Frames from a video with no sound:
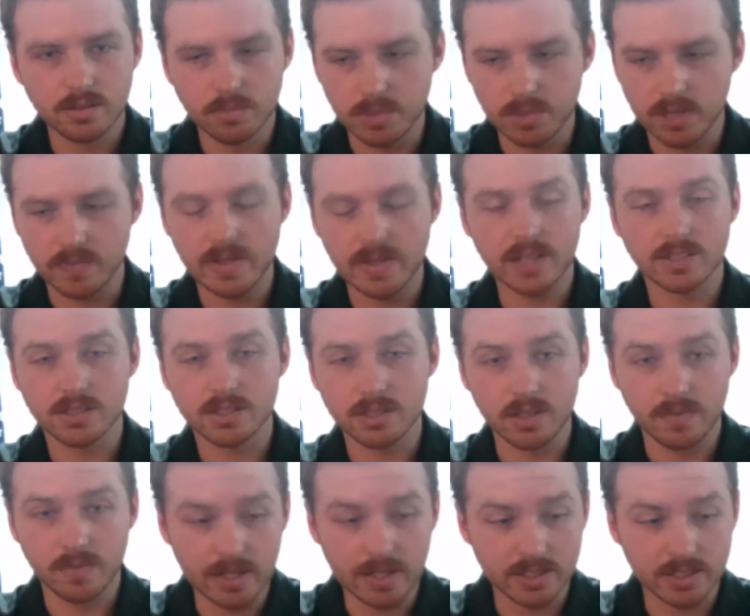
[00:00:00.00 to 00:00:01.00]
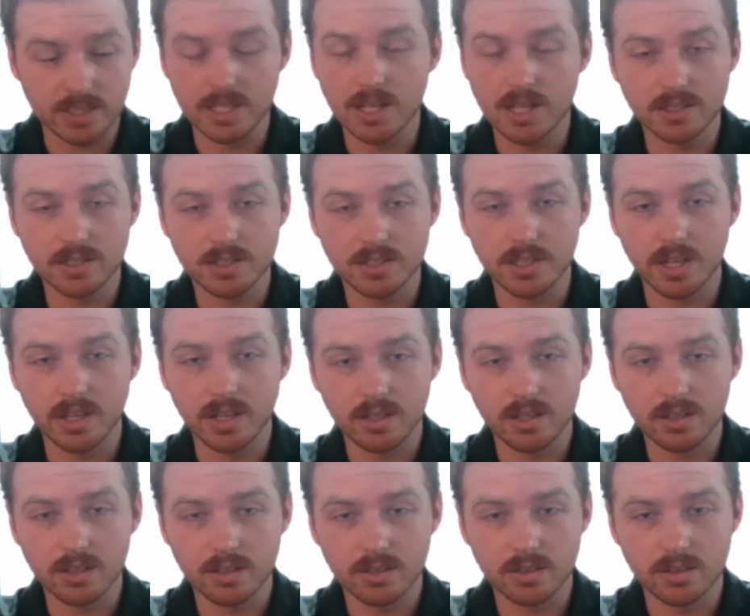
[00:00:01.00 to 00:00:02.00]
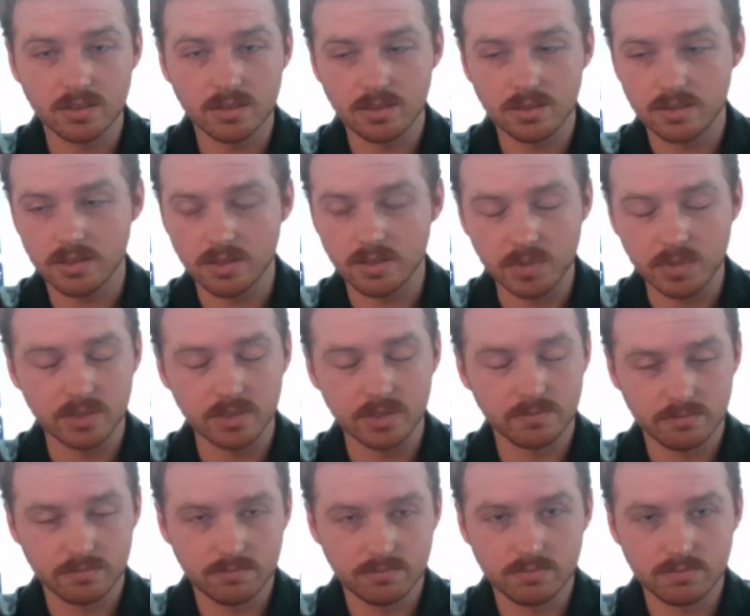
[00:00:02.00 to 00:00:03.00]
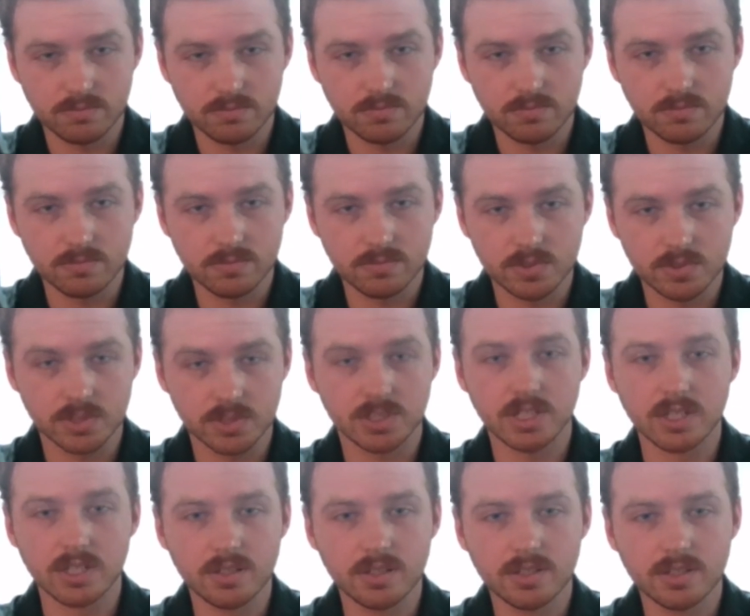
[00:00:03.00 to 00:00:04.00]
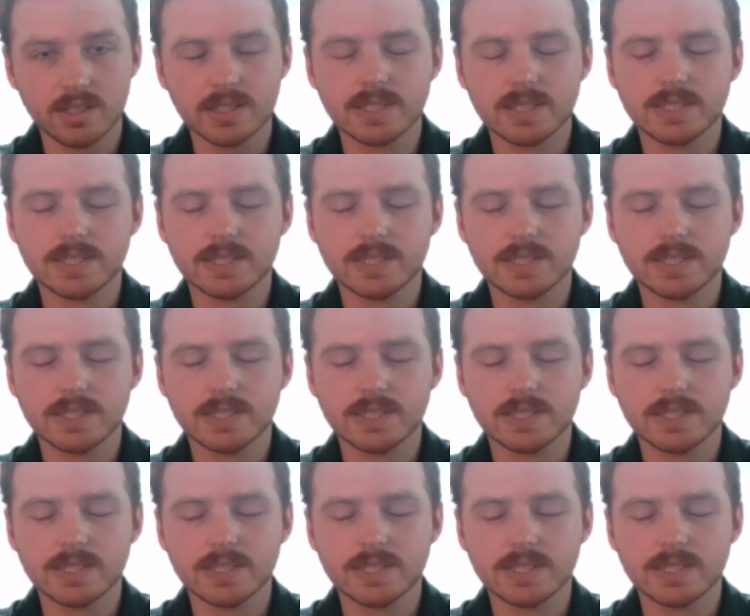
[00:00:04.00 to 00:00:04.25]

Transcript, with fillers: But if that's the end state, then we succeeded.